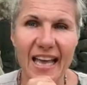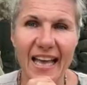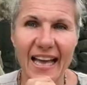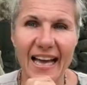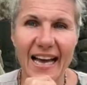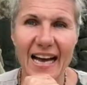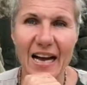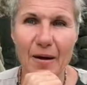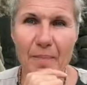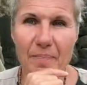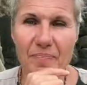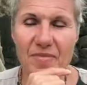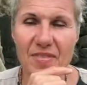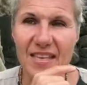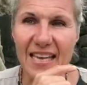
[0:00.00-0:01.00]

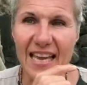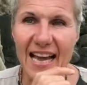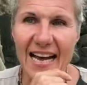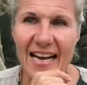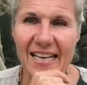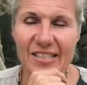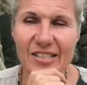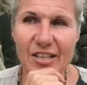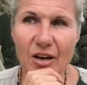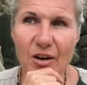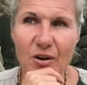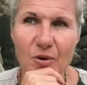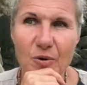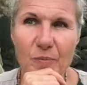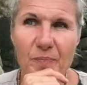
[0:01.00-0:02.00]

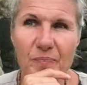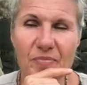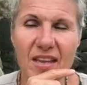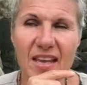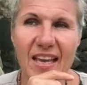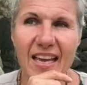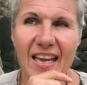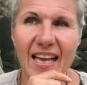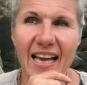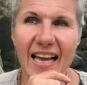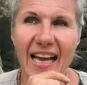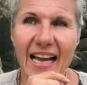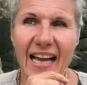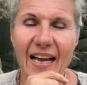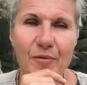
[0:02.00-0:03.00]
so
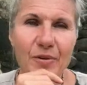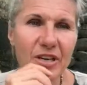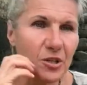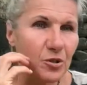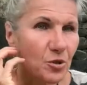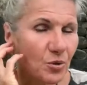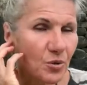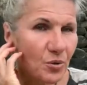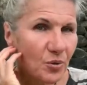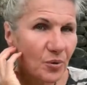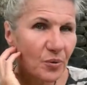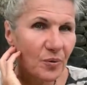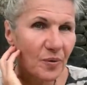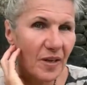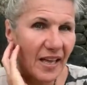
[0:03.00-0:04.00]
I wanted
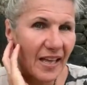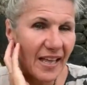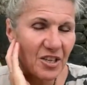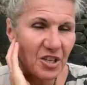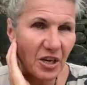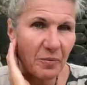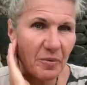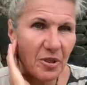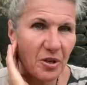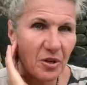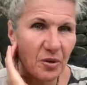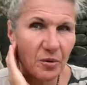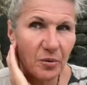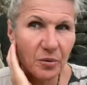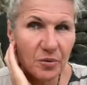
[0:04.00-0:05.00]
to share with
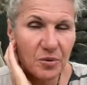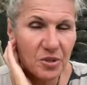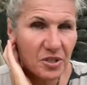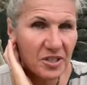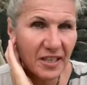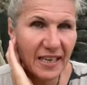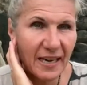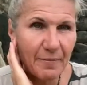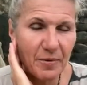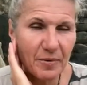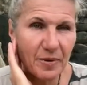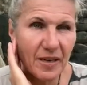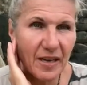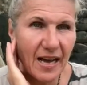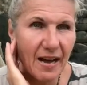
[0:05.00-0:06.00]
you just
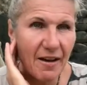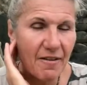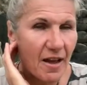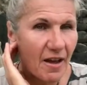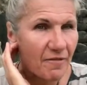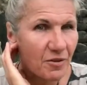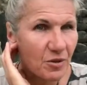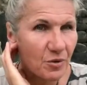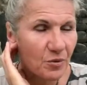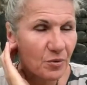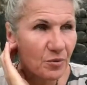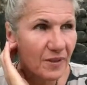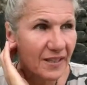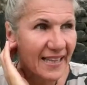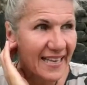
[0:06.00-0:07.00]
a
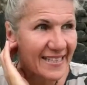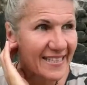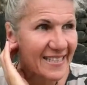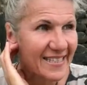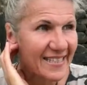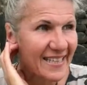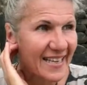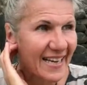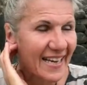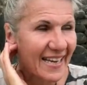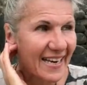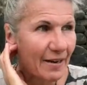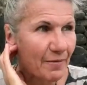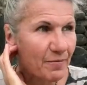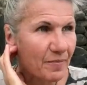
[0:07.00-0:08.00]
few lessons
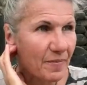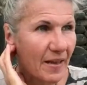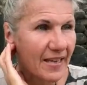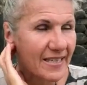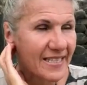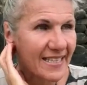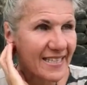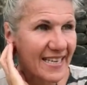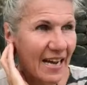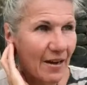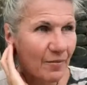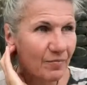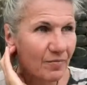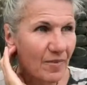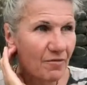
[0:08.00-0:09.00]
that I sat
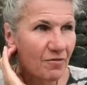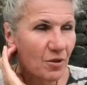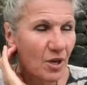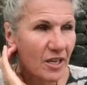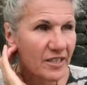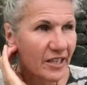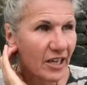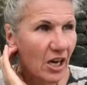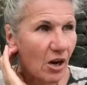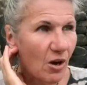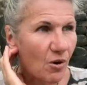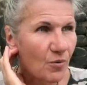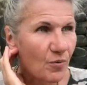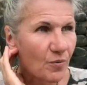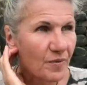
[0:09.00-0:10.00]
down a few days
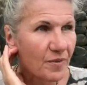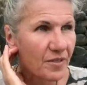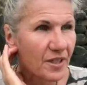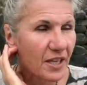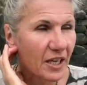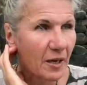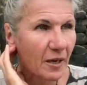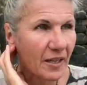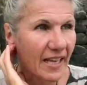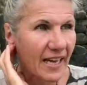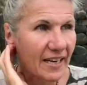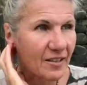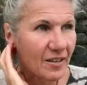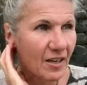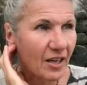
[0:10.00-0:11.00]
ago thinking
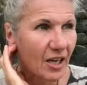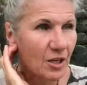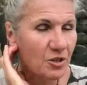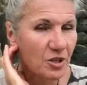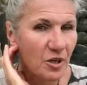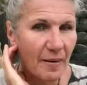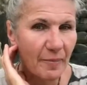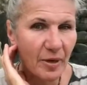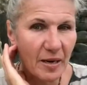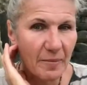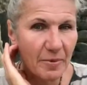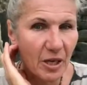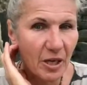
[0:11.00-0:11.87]
that, gosh, I'm going to